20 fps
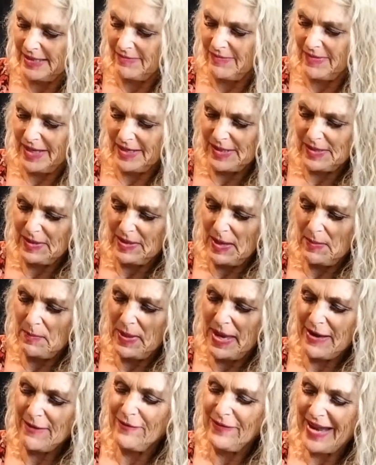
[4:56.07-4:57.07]
there's
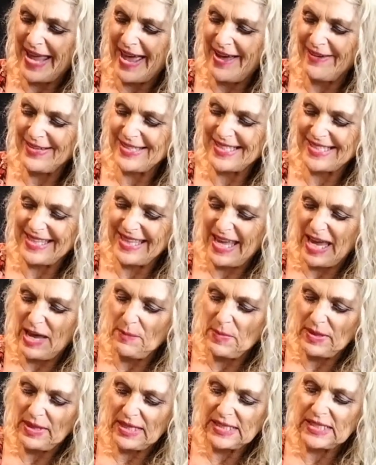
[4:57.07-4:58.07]
pink flowers in there,
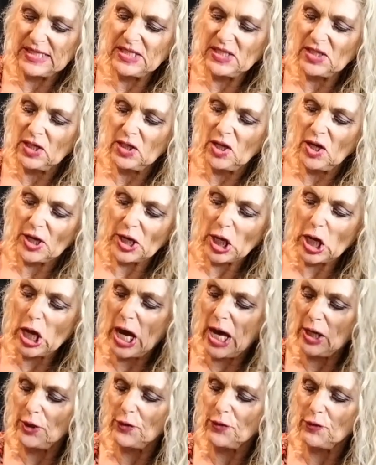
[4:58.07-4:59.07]
but there's still a lot of
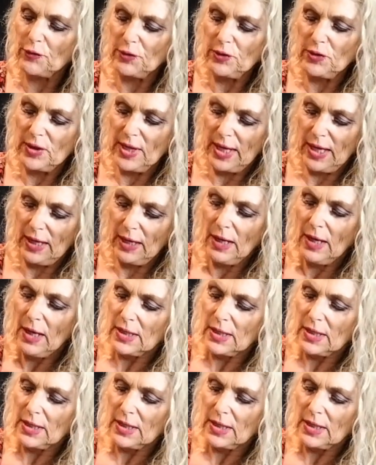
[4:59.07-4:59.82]
colour through there.